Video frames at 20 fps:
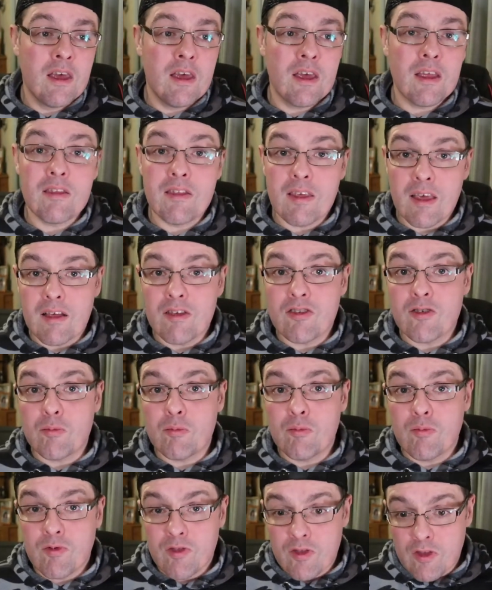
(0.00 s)
and tells
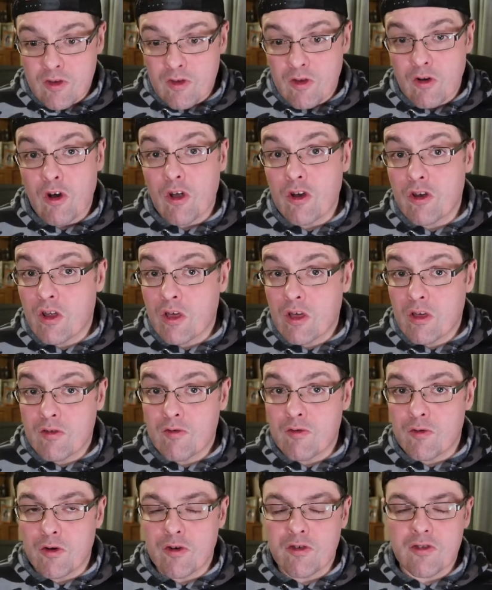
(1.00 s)
them that they're out
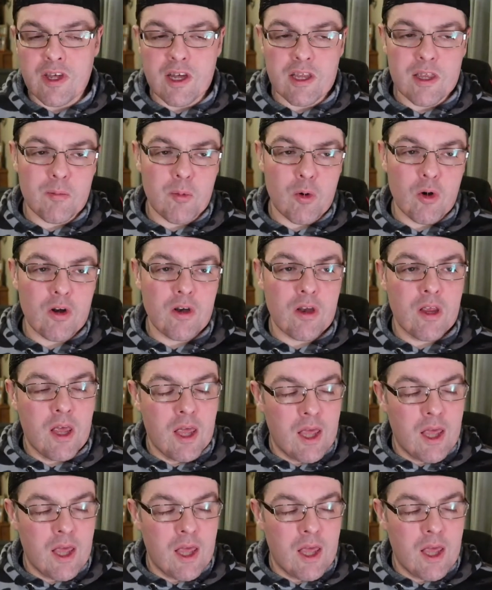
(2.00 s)
first thing in the morning.